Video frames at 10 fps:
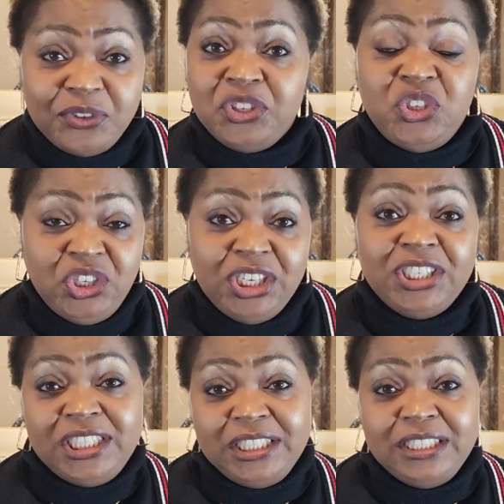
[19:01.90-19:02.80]
for the
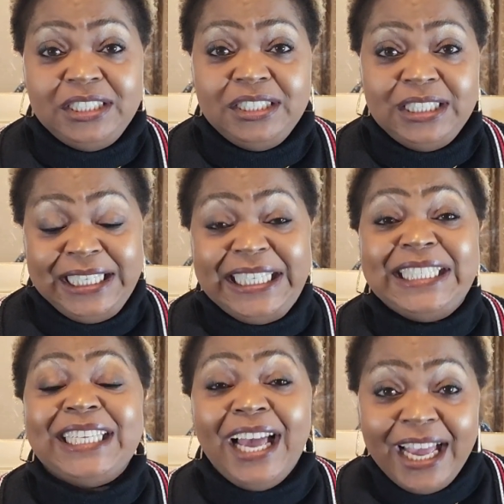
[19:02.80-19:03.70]
church. He
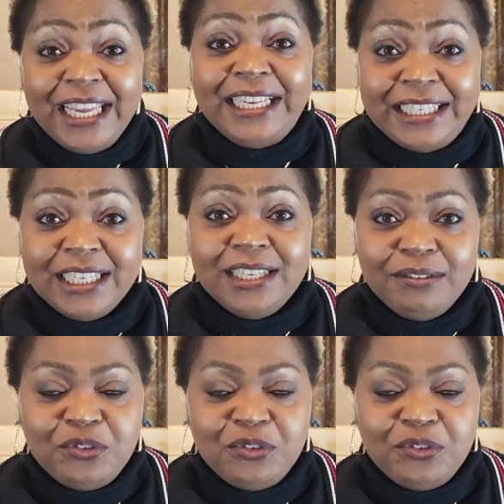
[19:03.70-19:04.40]
died